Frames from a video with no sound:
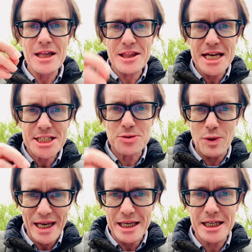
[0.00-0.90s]
This
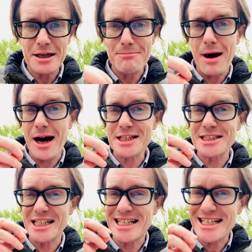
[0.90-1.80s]
week marks
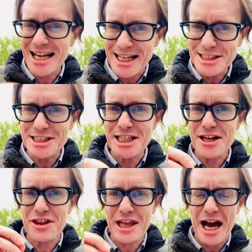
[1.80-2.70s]
the
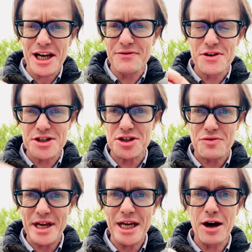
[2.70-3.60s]
90th
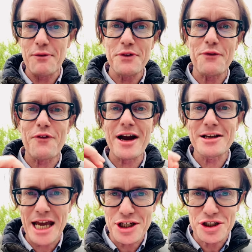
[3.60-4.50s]
anniversary of the
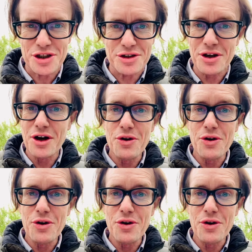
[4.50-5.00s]
foundation,